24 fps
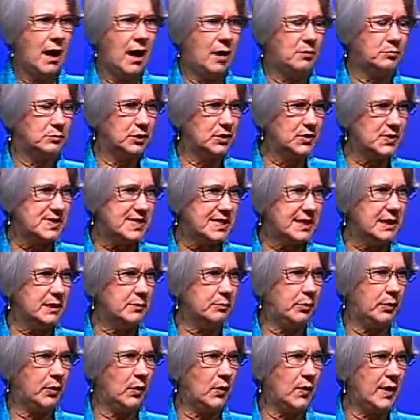I'm losing
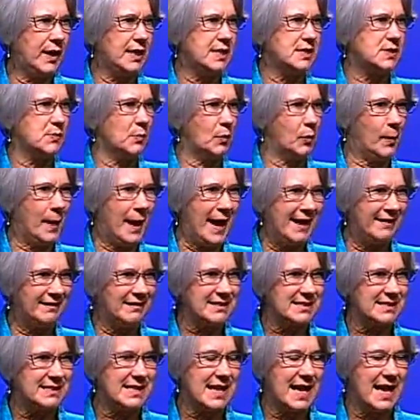employees. Morale
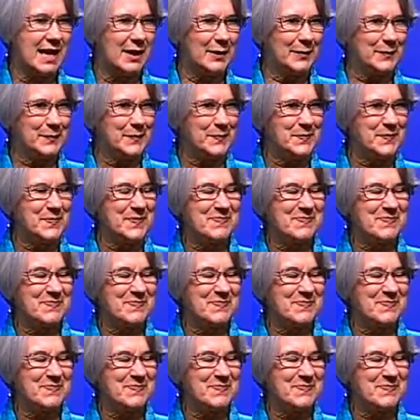is down.